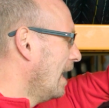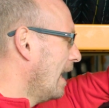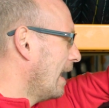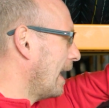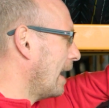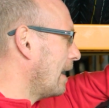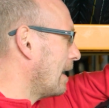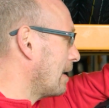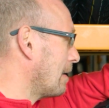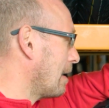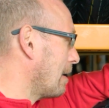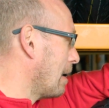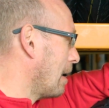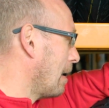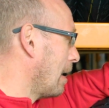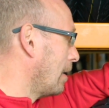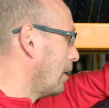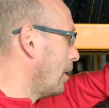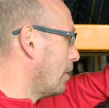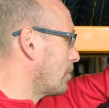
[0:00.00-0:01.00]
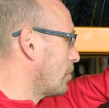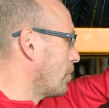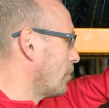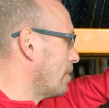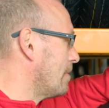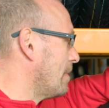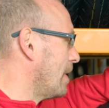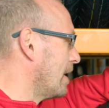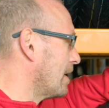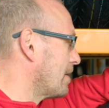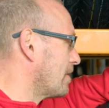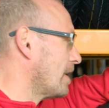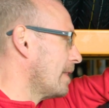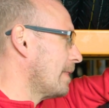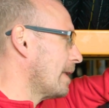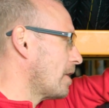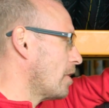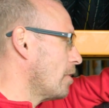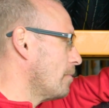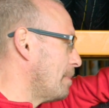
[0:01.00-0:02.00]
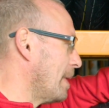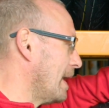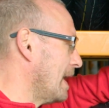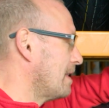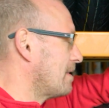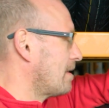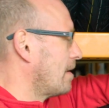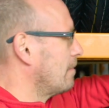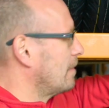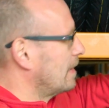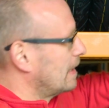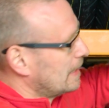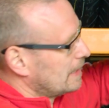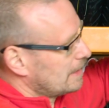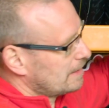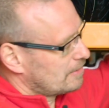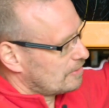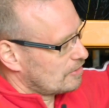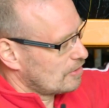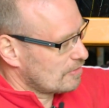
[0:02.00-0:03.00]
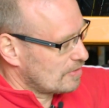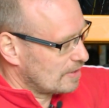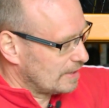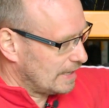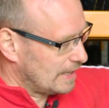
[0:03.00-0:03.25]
Now, a lot of touring bikes, you know, there could be somebody's using